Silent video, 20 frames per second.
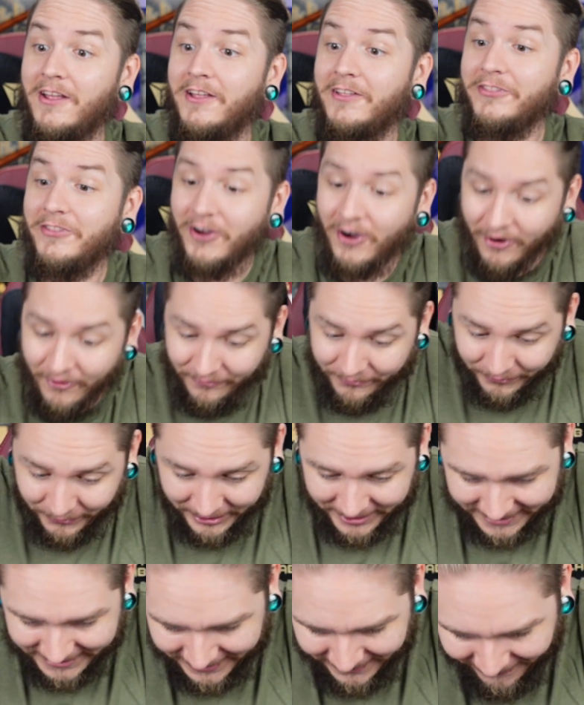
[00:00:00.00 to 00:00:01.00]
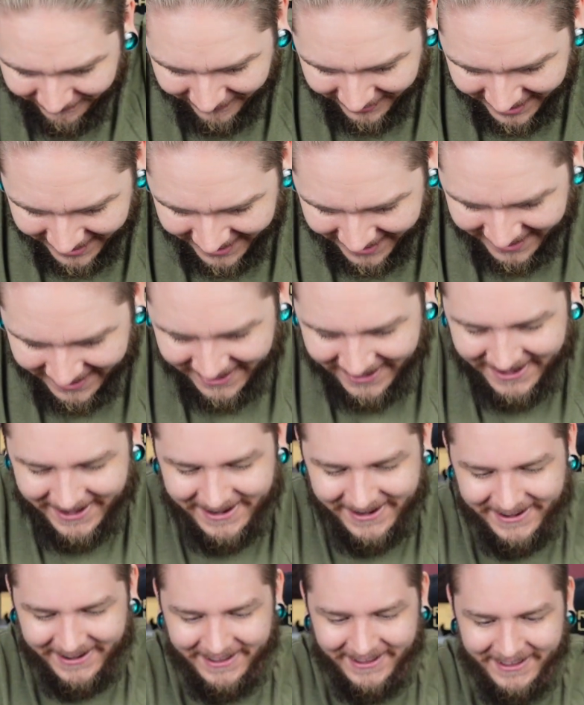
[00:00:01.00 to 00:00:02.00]
No freaking
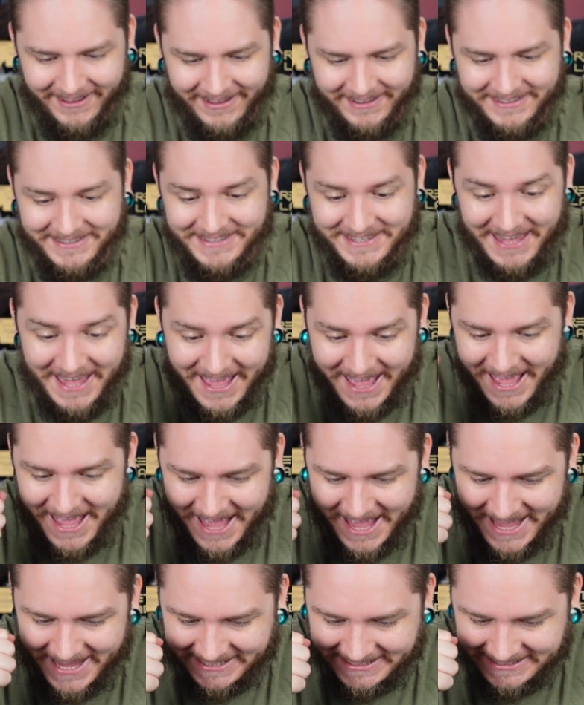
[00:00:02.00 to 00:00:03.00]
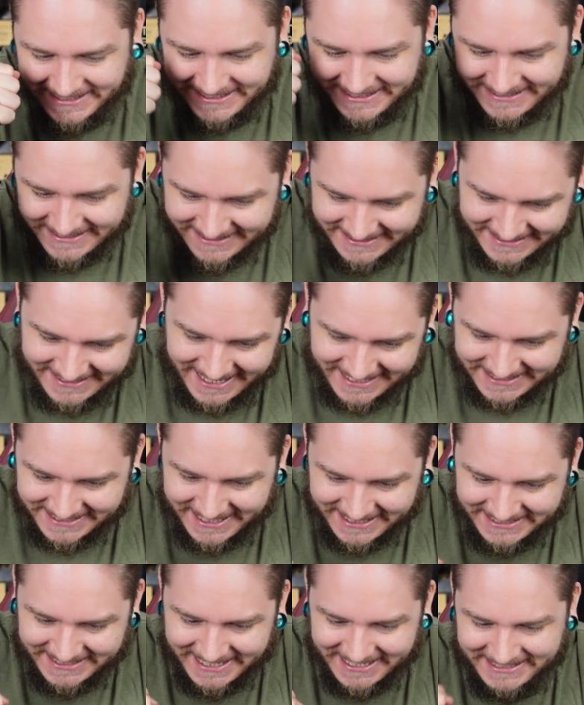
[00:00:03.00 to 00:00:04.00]
way! Yes! Yes,
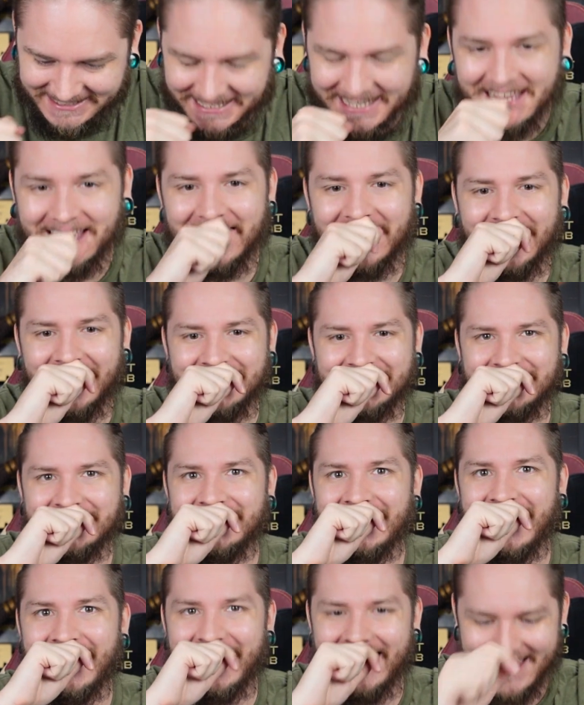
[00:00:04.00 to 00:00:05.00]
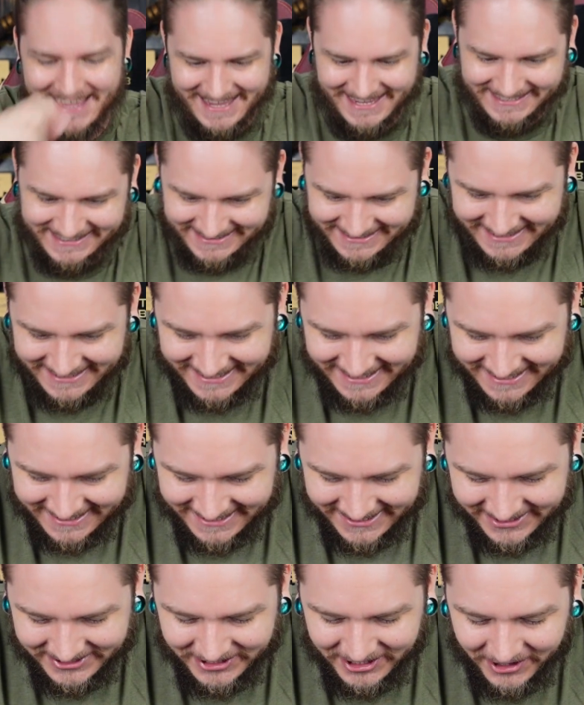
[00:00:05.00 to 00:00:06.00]
yes, yes, yes, yes!
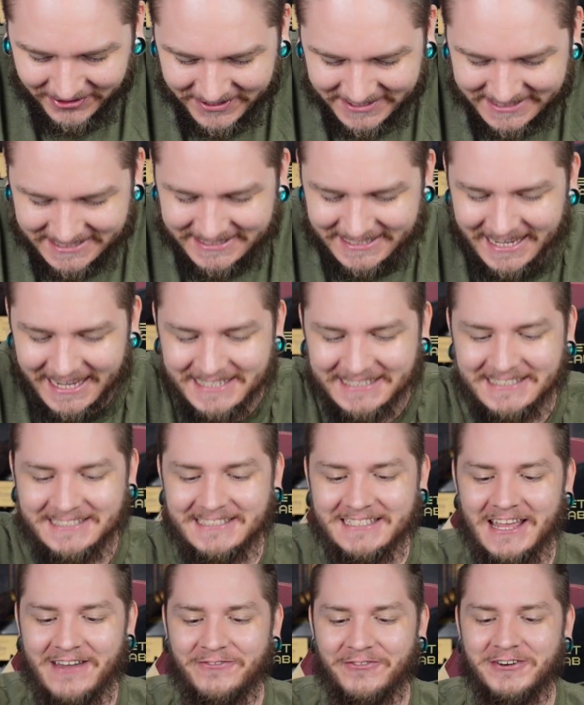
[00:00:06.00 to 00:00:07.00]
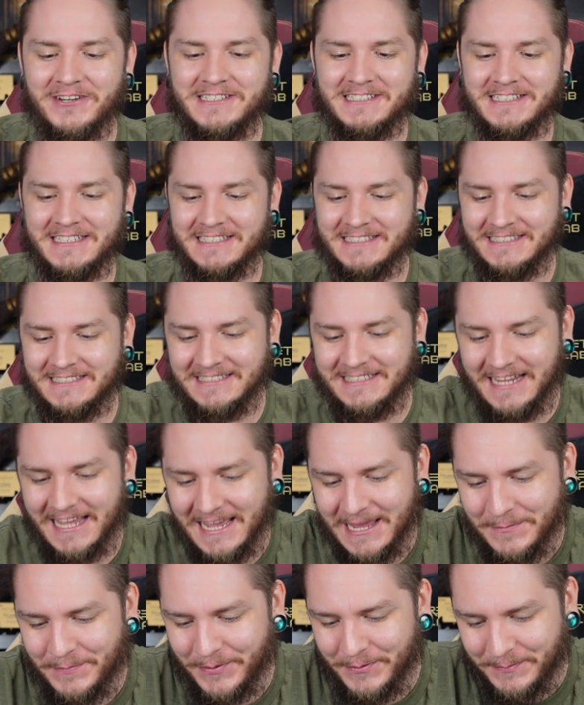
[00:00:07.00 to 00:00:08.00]
Y'all, this is a Severus
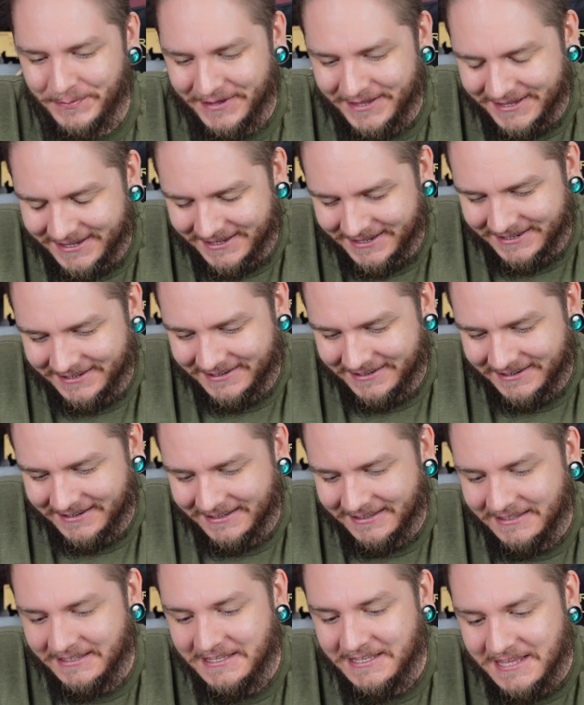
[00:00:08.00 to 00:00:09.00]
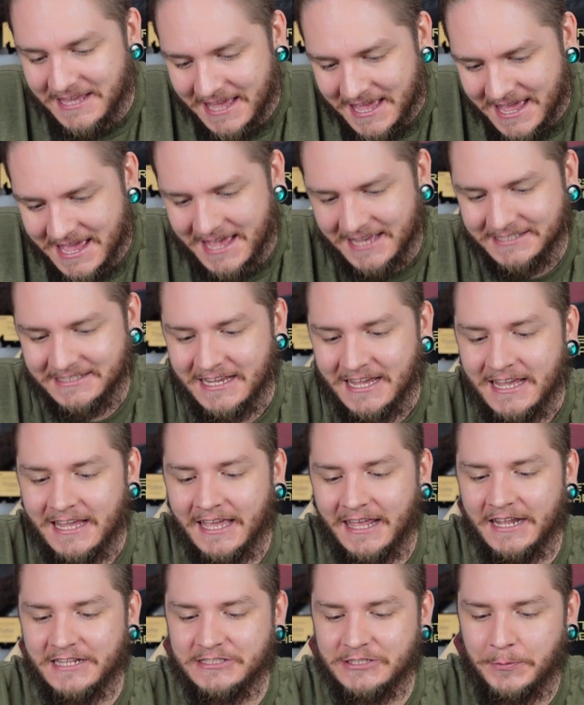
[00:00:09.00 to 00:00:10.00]
Snape pen. Yes!
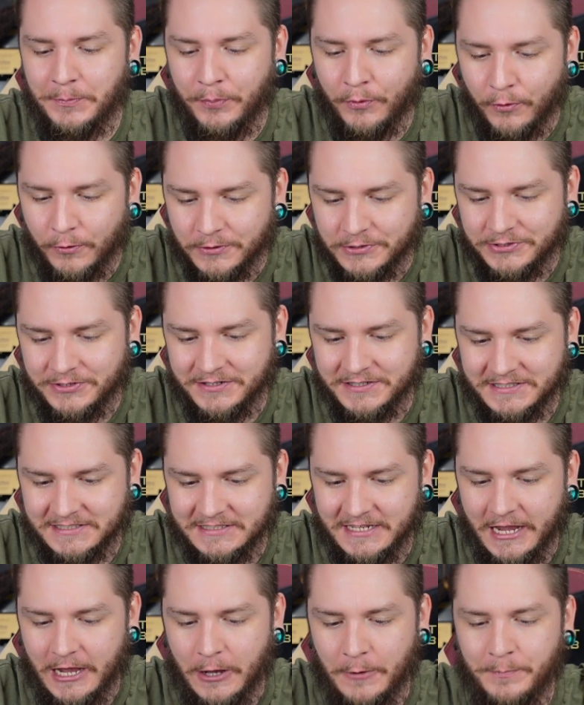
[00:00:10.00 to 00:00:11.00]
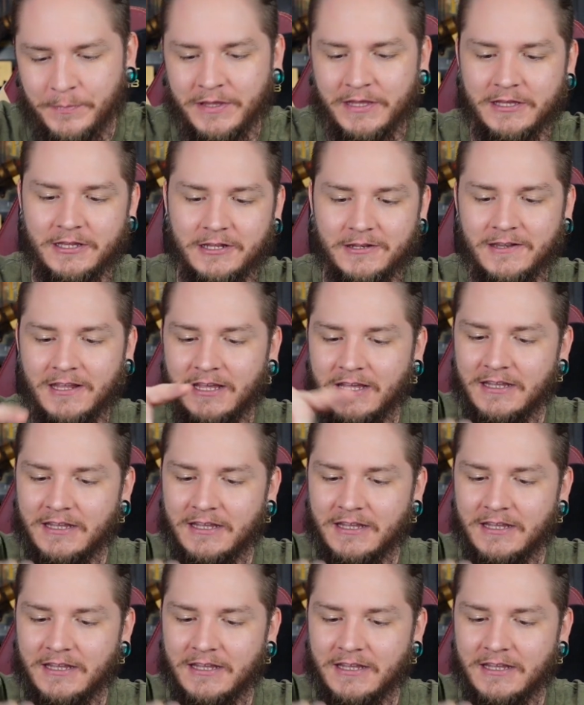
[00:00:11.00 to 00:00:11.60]
And it's a portrait style pen,